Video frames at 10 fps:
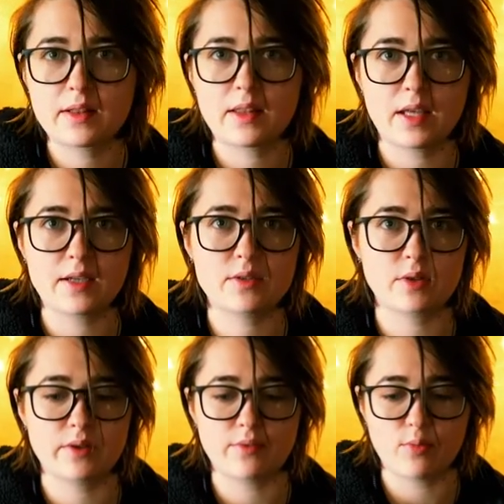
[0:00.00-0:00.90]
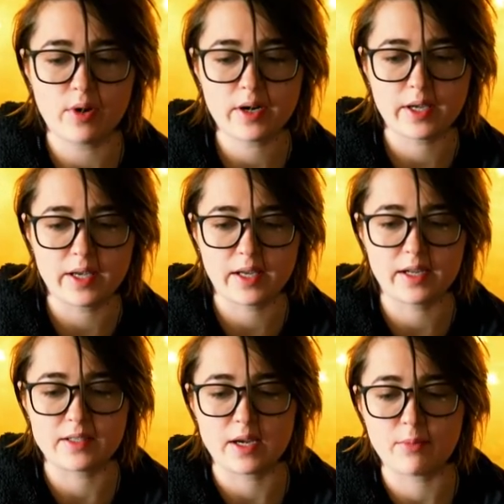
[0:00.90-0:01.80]
things sort of working, and
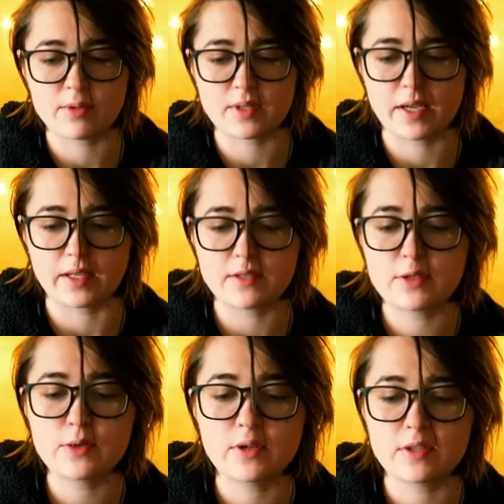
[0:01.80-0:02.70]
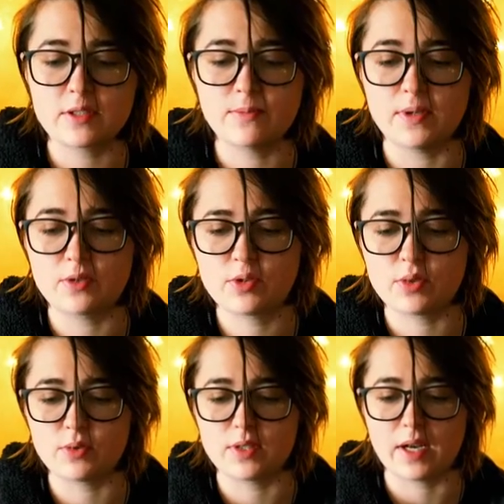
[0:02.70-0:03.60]
it's almost like it's too good to be
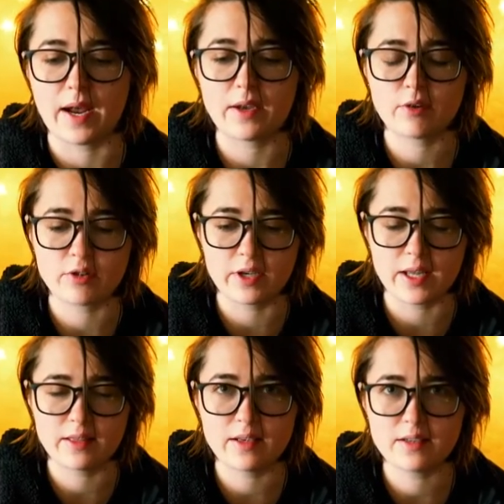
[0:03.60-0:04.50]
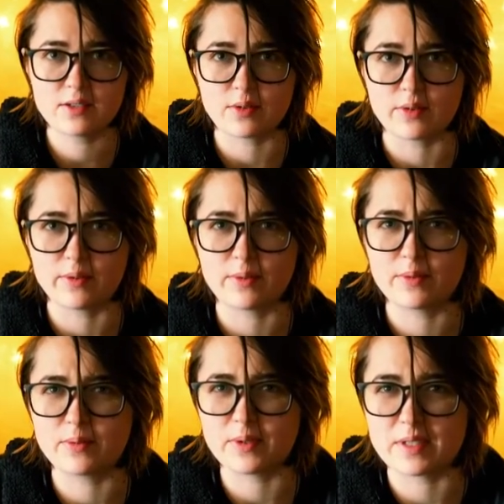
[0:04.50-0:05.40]
true. Did I create this, or
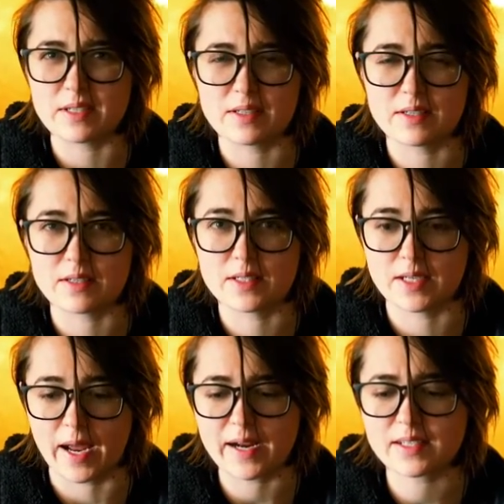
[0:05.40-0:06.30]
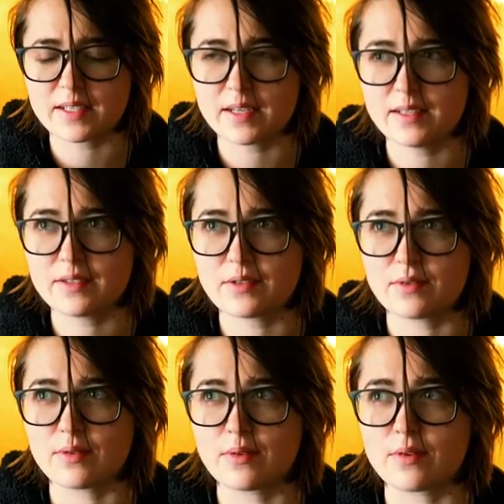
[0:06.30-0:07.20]
is this just an accident,
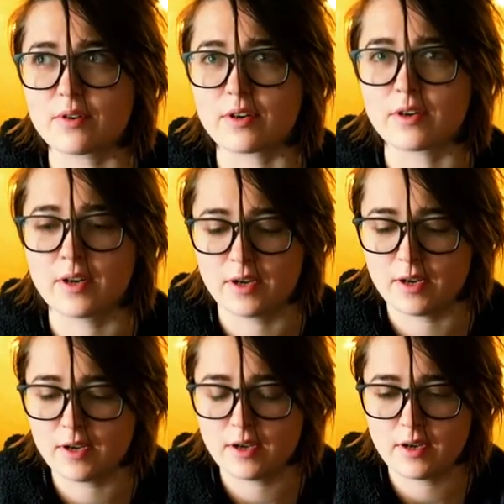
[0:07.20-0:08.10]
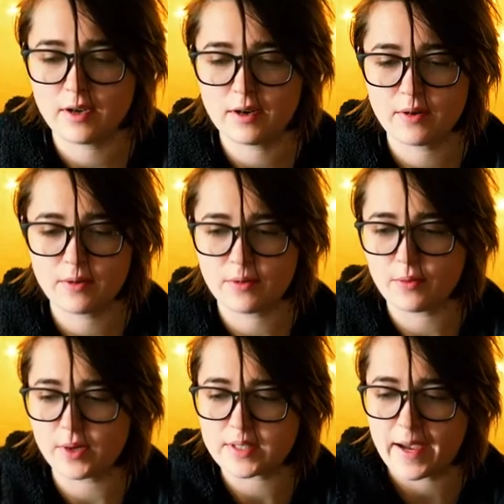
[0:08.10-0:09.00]
or
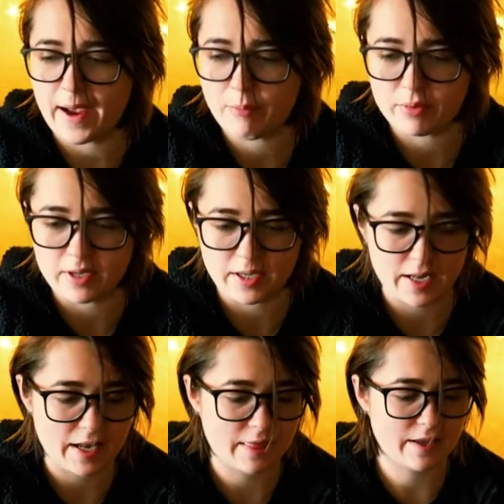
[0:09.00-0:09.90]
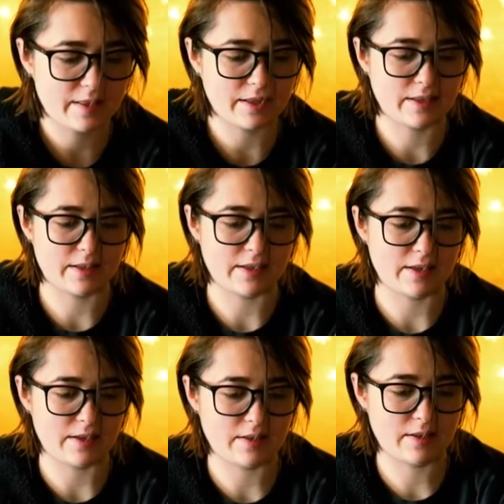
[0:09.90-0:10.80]
what's happening? And I think that
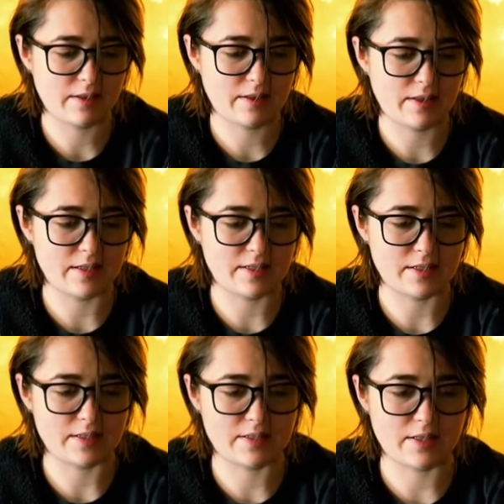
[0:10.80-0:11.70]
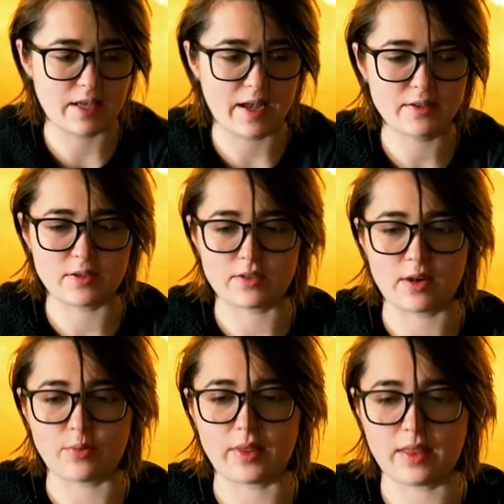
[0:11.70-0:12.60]
the this is the answers
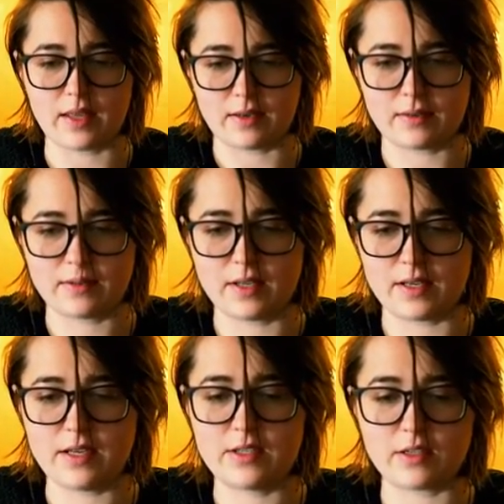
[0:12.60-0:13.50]
are within. The need